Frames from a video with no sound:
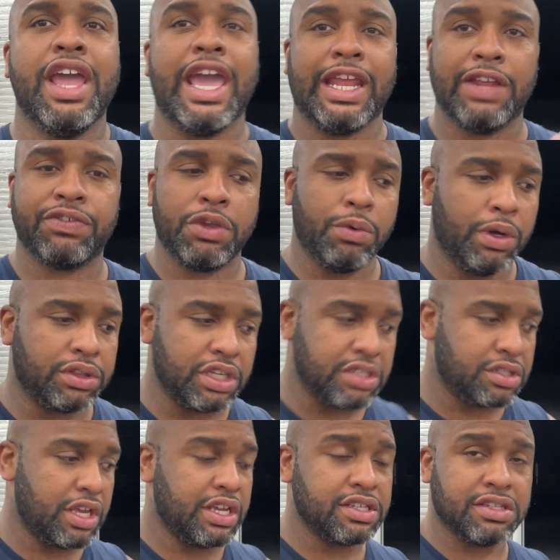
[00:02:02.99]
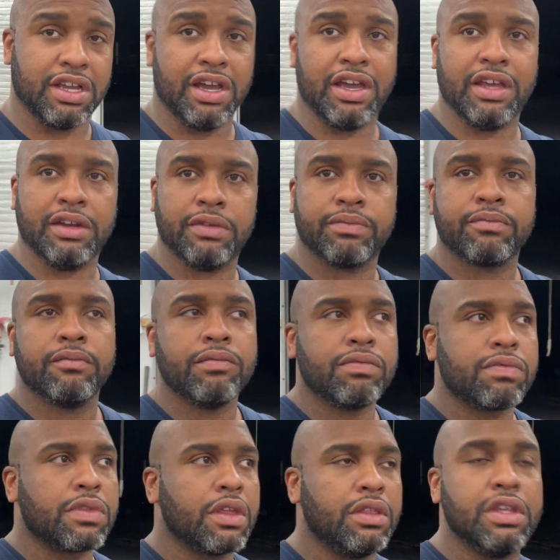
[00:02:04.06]
And if you want these things done,
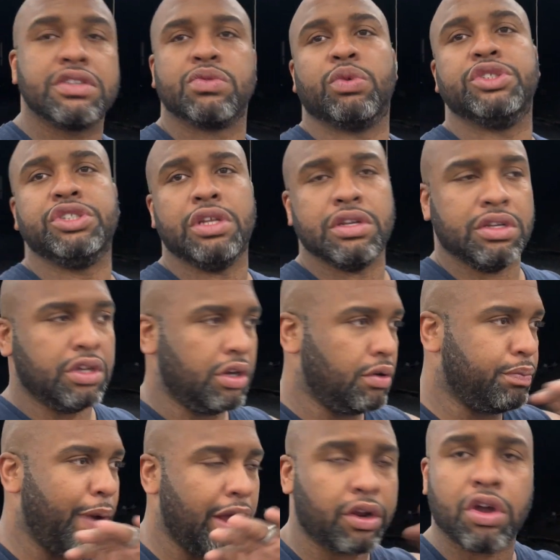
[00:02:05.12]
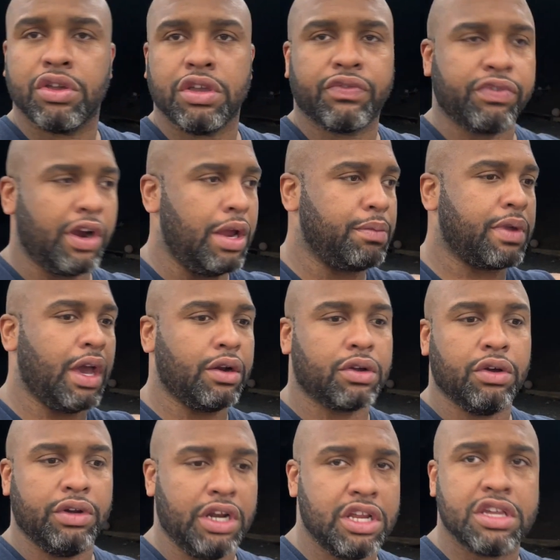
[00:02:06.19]
this is what you need to do. Powder coating your frame, powder
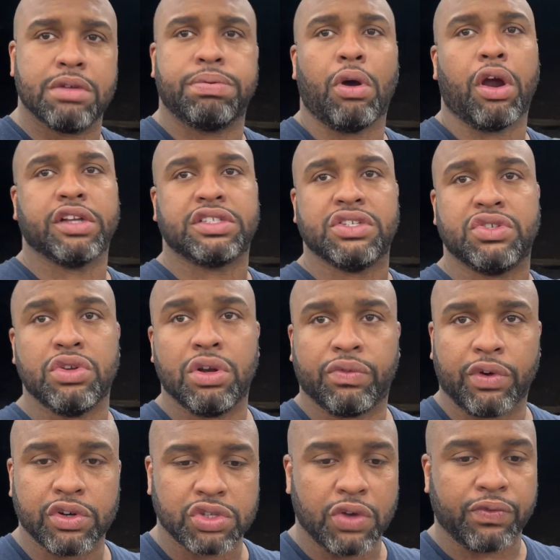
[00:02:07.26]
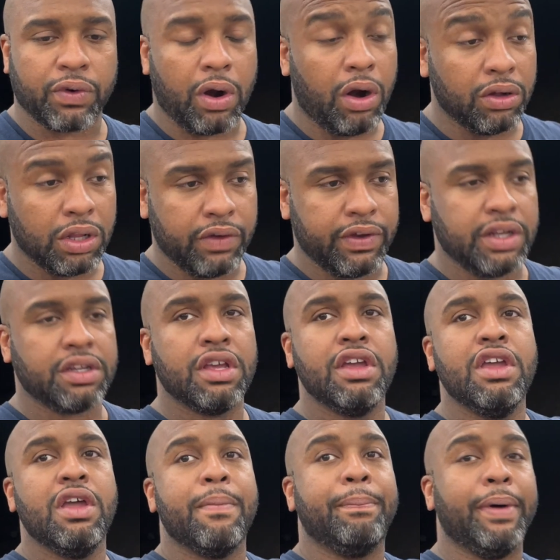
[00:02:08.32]
coating any of your parts. It's universal for all of it.
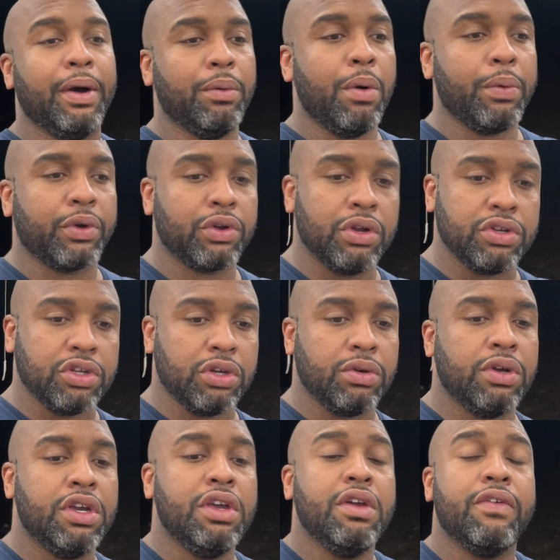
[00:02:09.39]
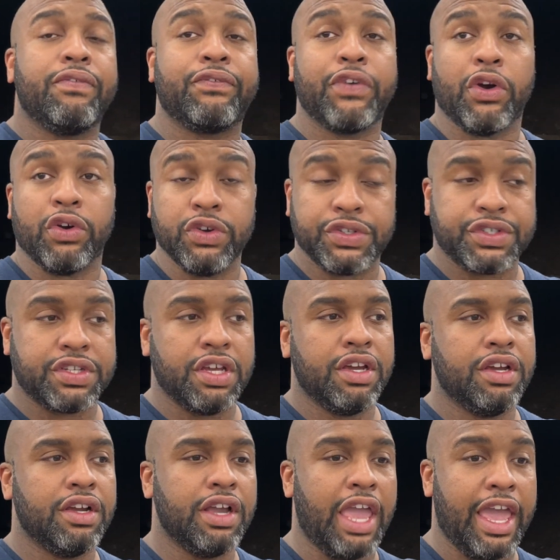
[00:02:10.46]
But what we're going to do first
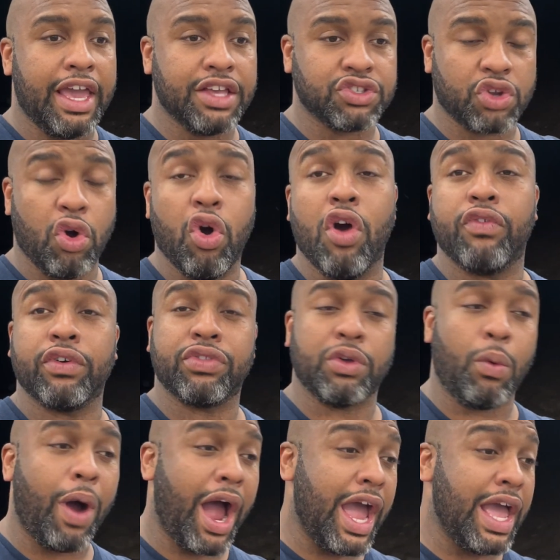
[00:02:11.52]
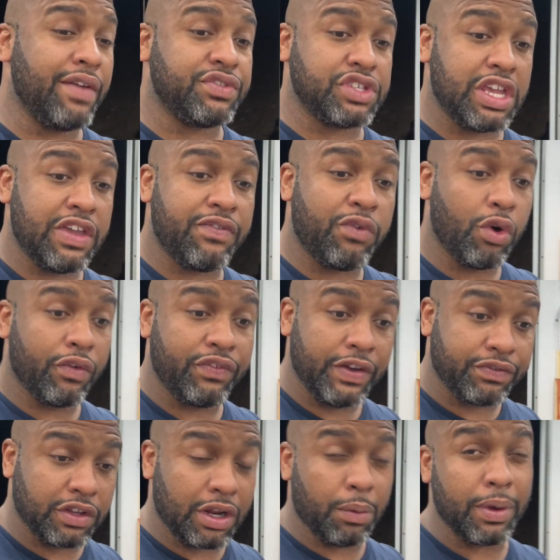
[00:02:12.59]
is go over the
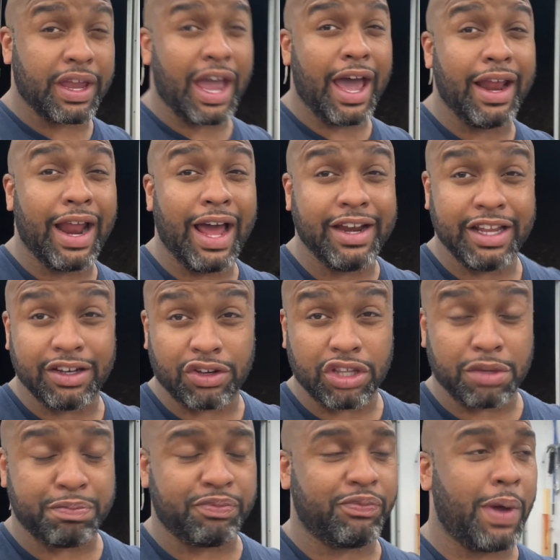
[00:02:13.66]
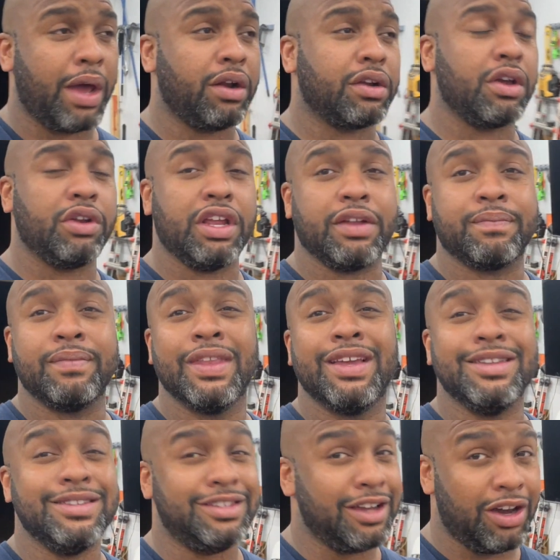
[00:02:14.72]
YFZ450 that we got. I did get the powder coating
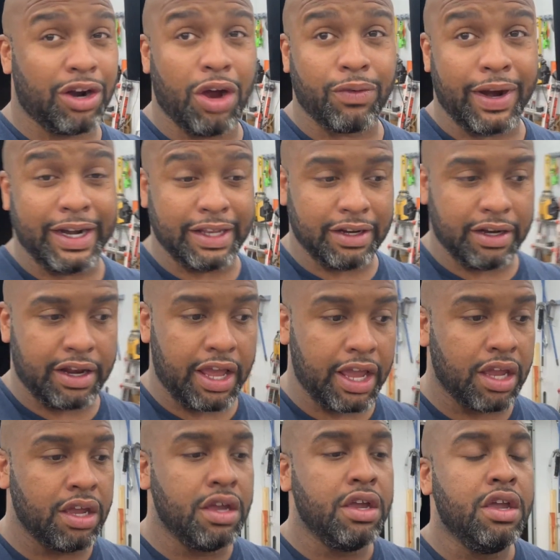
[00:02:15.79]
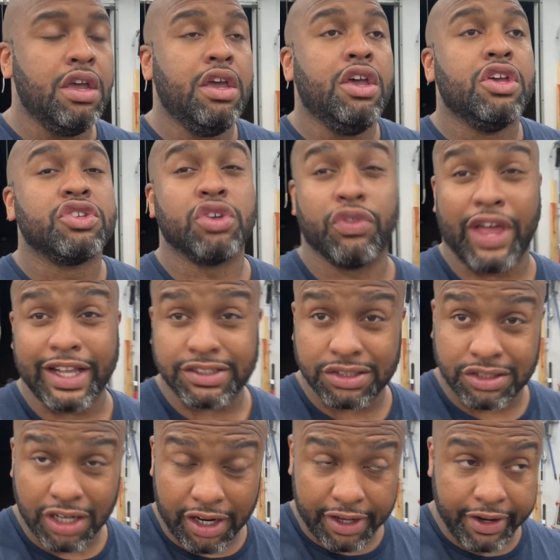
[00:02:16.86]
done already today, so that's
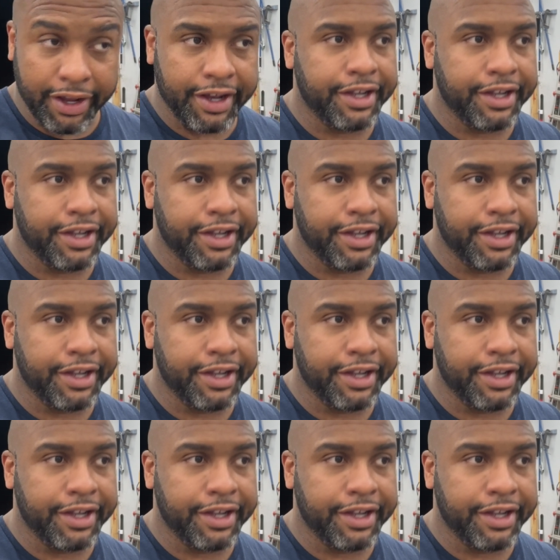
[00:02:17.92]
done.